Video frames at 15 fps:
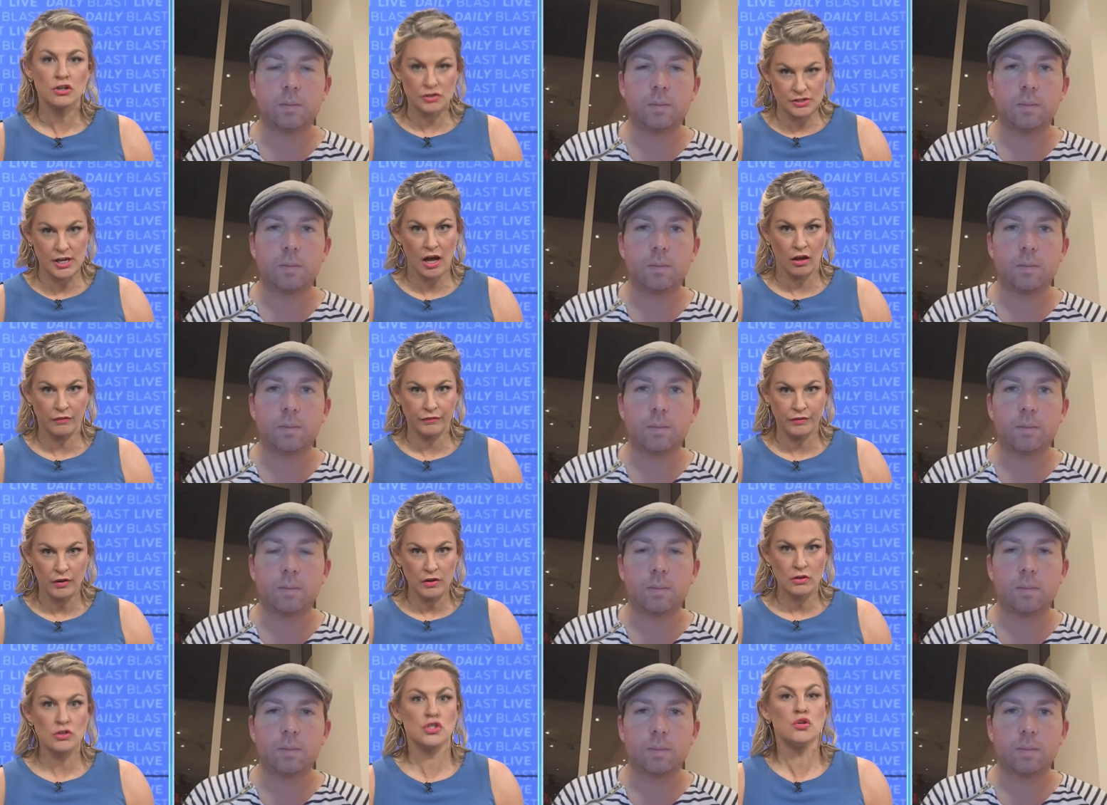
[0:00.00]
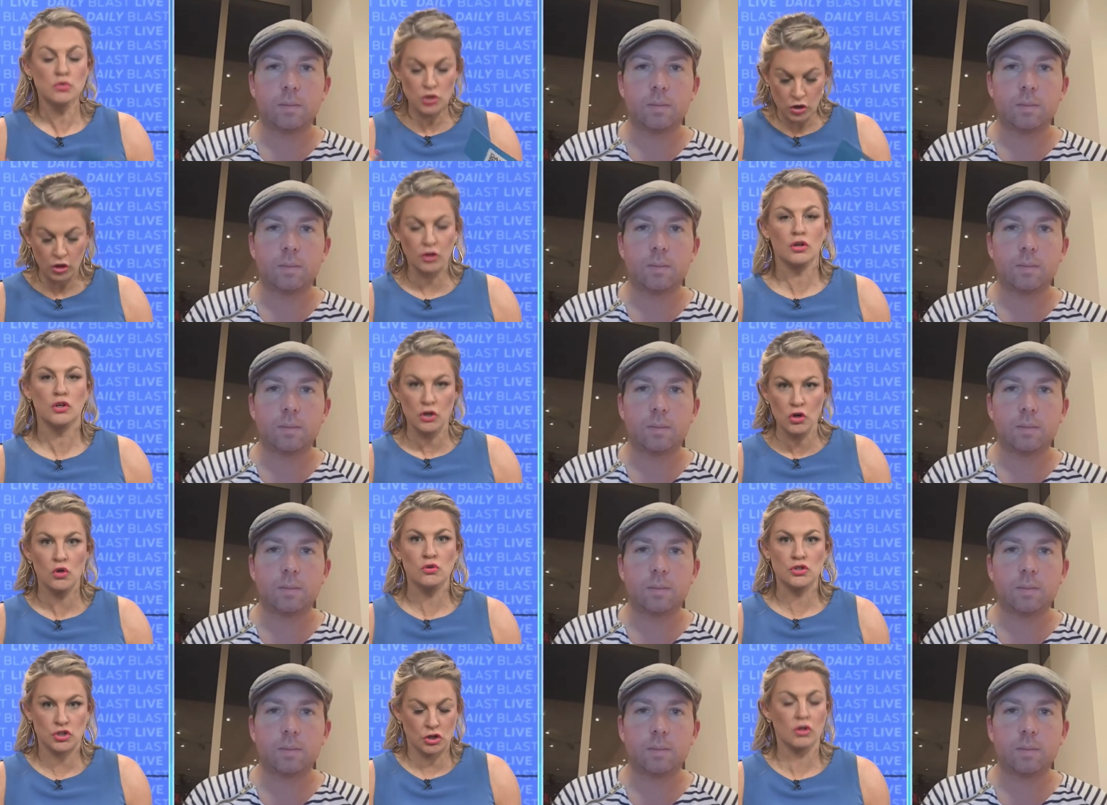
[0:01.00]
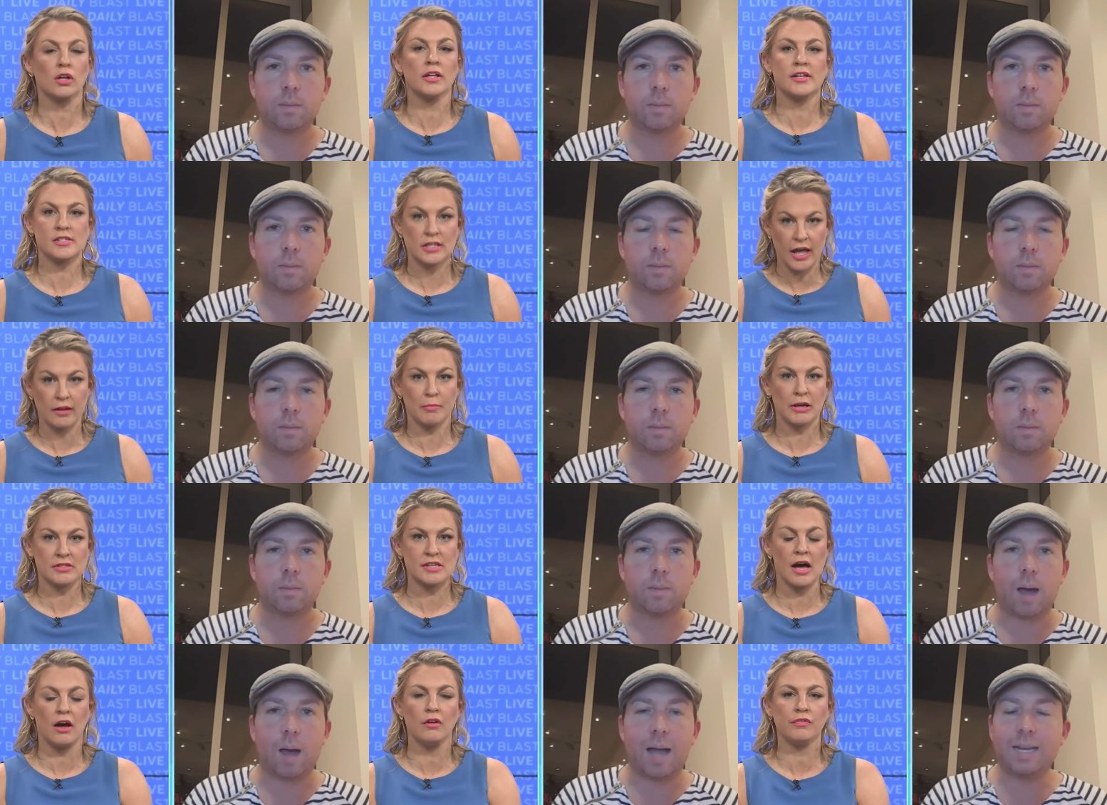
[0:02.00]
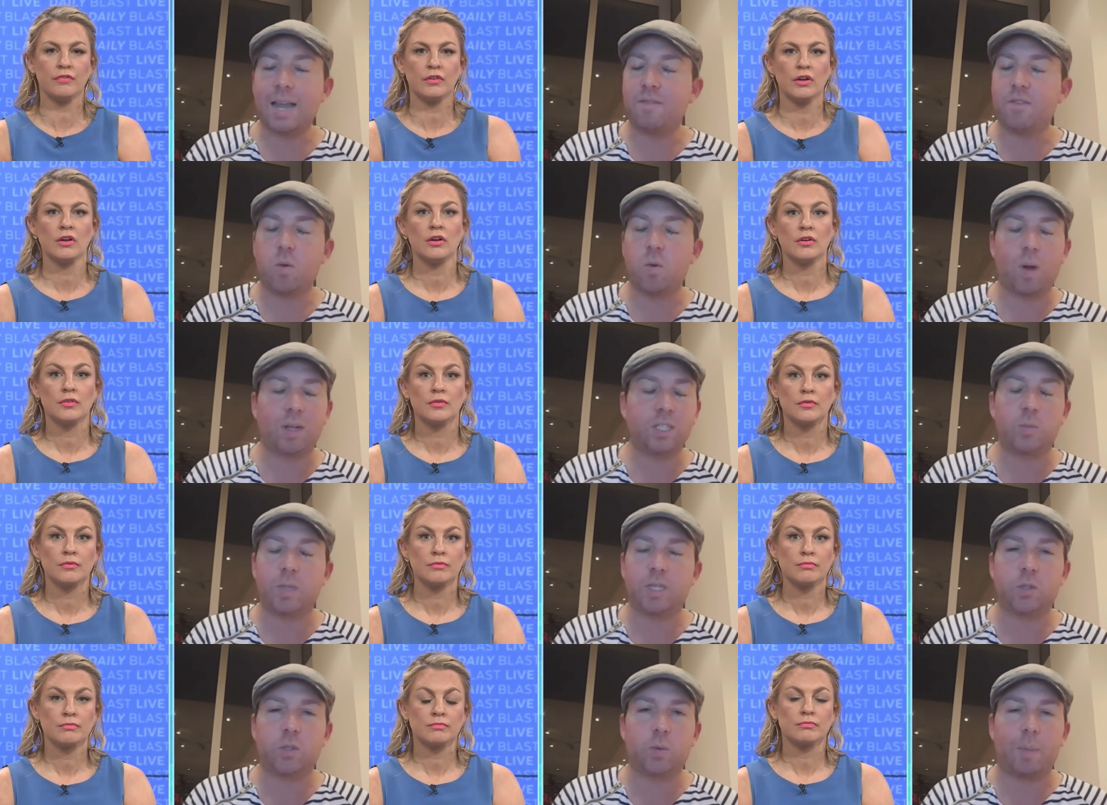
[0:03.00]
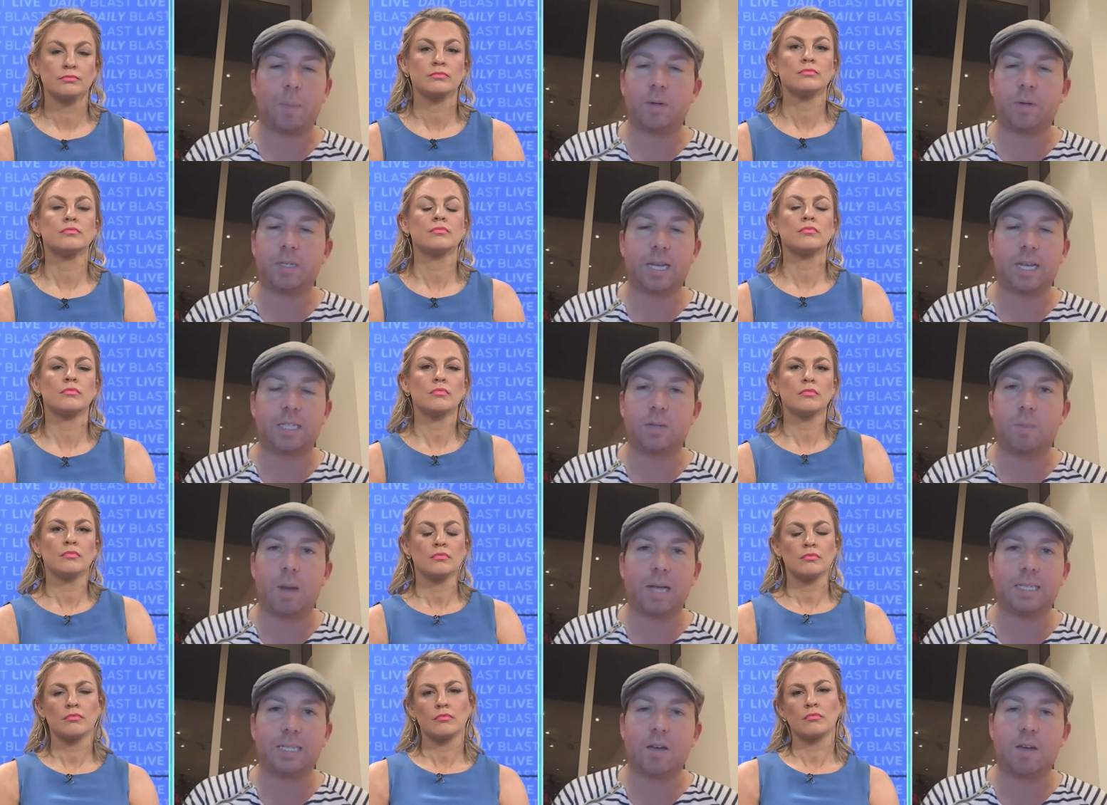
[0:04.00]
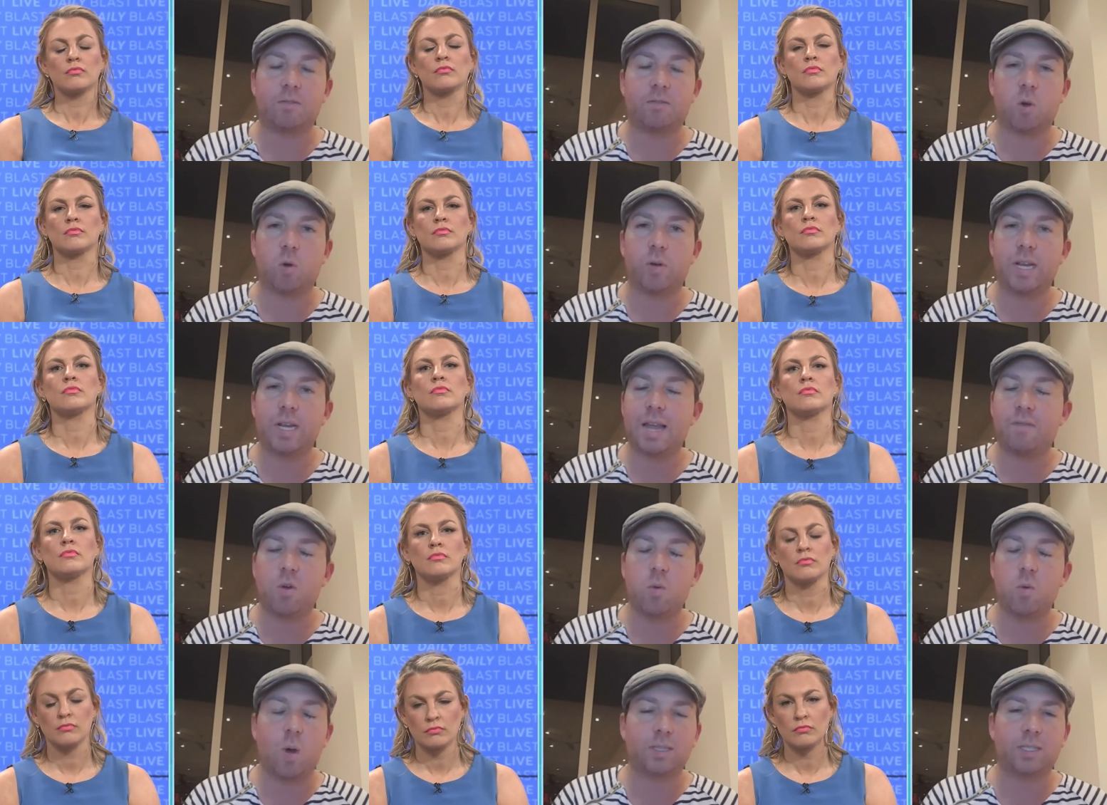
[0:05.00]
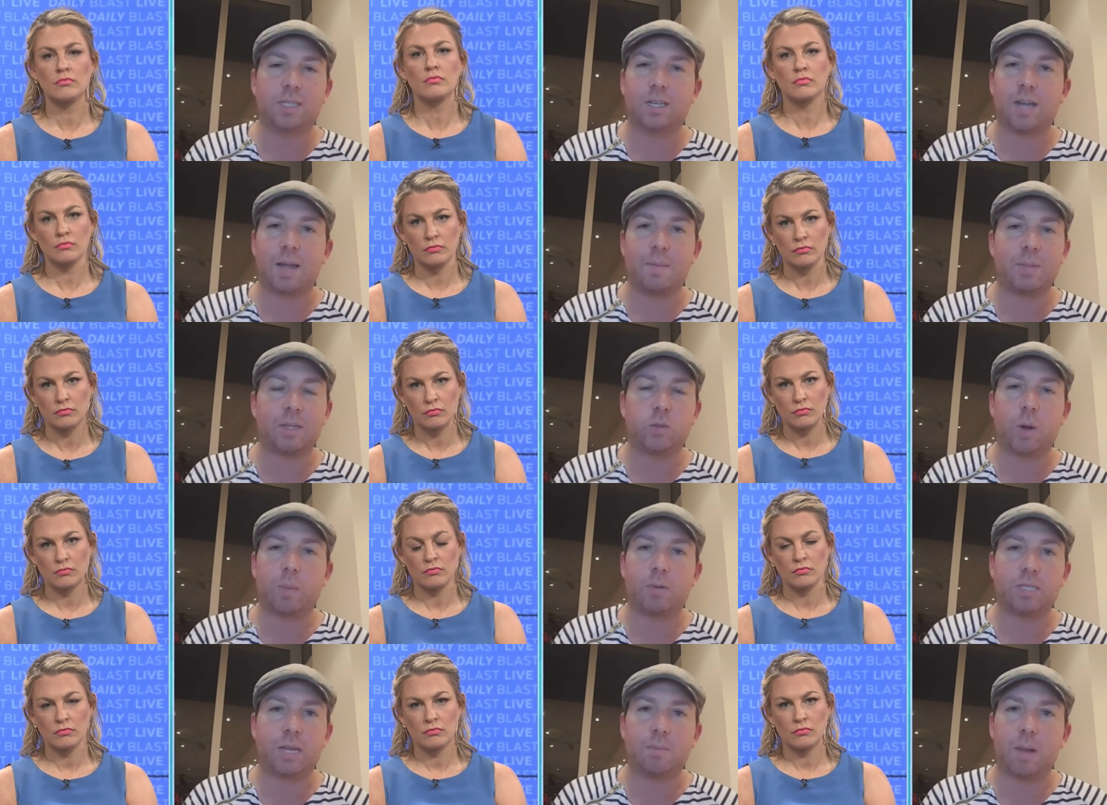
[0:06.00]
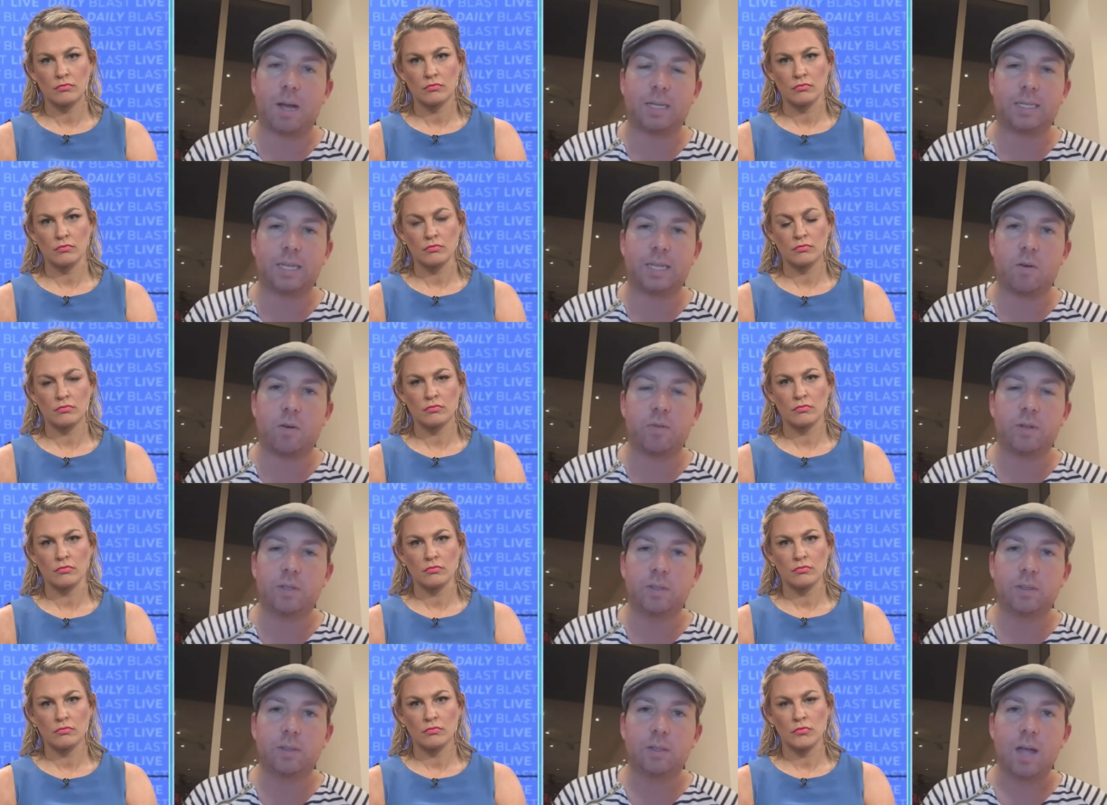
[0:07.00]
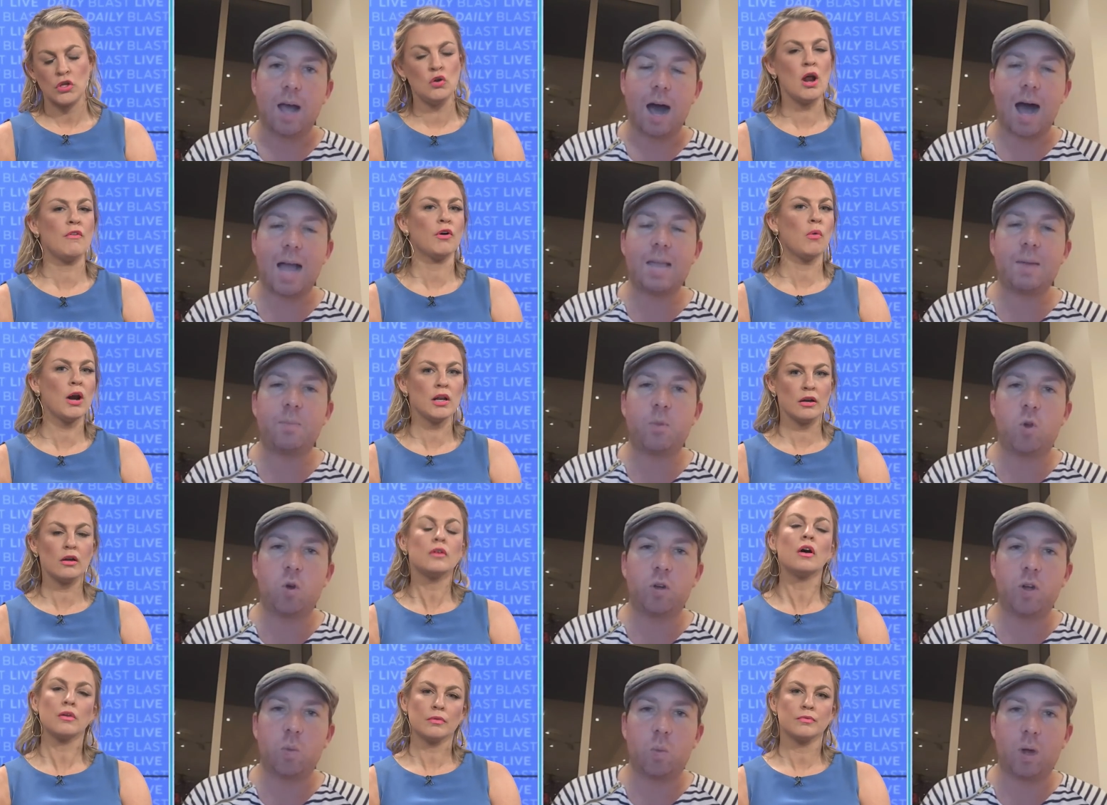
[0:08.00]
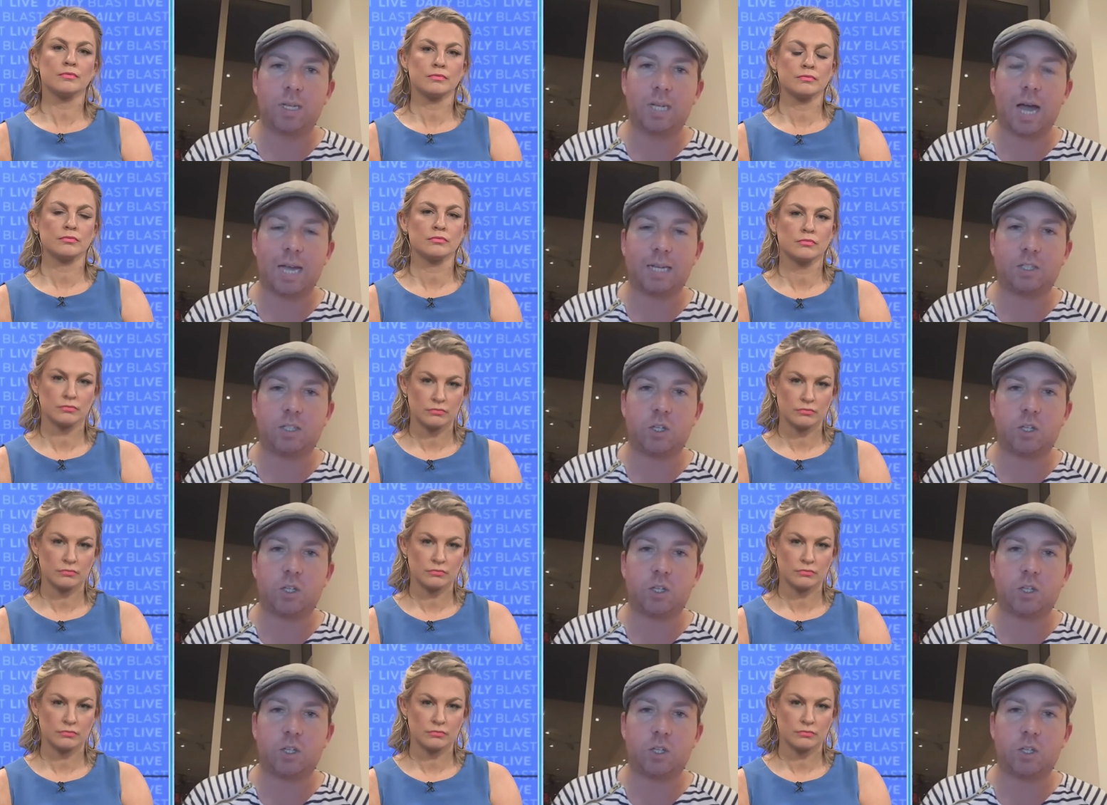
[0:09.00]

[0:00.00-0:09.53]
Speaker 1: yourself to news journalists like myself? I never once
Speaker 2: misrepresented myself, Tori. Never once did I misrepresent myself. You never. I am good at what I